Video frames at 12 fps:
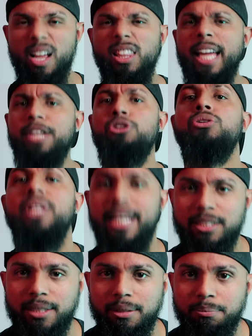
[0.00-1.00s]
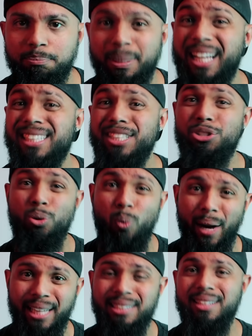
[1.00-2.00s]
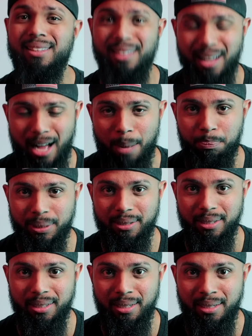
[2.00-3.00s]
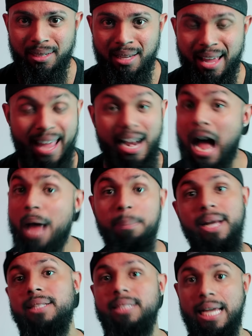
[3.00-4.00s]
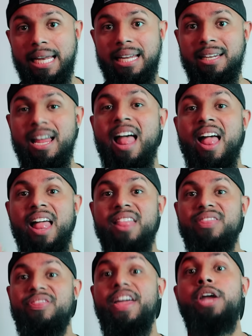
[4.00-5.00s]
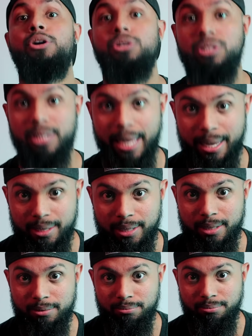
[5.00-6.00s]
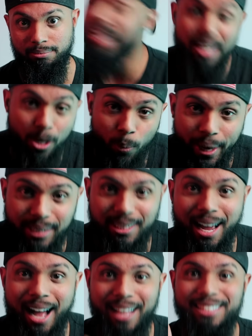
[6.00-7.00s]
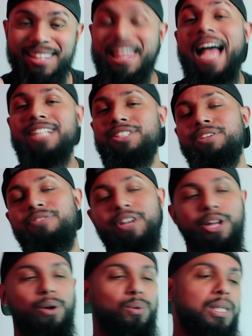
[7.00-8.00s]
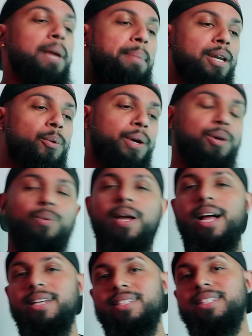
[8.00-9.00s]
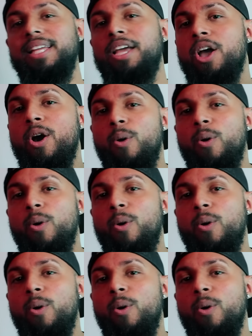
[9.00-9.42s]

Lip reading: like you're less than, because it's quite the opposite. And I'm not saying it, they're saying it. Anyways, guys, that's the video. Let me know what you guys think.